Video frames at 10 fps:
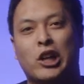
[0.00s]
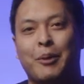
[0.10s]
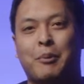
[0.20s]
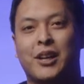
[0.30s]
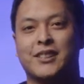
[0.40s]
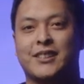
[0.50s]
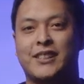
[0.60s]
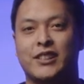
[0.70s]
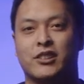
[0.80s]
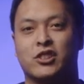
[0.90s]
tripods in
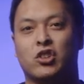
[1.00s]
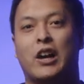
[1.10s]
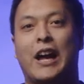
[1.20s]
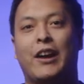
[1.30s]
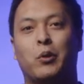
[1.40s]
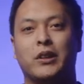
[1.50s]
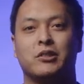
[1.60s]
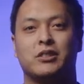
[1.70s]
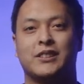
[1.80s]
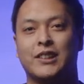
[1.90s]
tiers, so I went
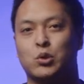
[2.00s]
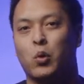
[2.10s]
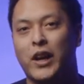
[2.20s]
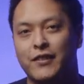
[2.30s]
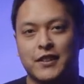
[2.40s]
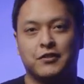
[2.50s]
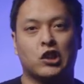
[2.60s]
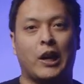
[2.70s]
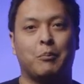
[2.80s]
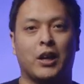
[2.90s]
through 6 waves of
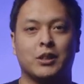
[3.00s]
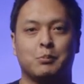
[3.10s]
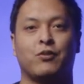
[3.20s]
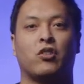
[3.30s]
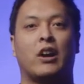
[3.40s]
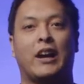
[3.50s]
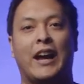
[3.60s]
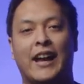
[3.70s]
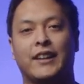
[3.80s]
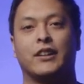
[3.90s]
tripods before I
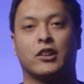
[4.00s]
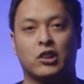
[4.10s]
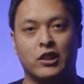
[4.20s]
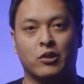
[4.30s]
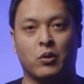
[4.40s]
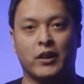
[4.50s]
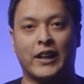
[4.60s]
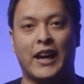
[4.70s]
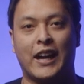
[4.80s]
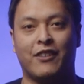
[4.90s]
had the current one
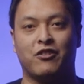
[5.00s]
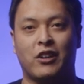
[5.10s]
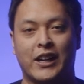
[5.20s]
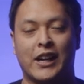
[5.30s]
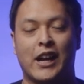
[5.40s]
that I have right